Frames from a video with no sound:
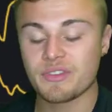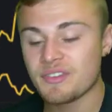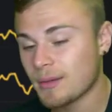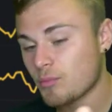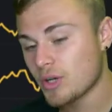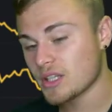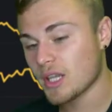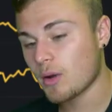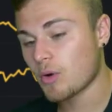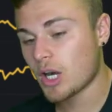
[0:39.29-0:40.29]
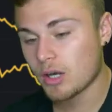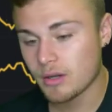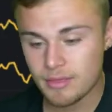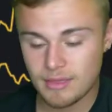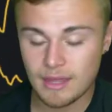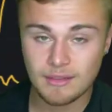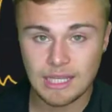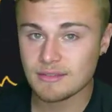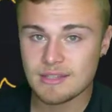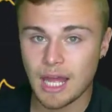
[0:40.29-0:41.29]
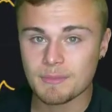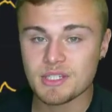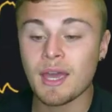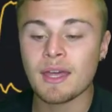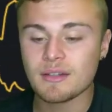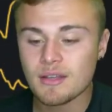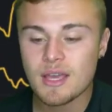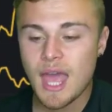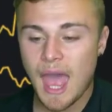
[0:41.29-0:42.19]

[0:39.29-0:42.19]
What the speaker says: somewhat lower than like top 10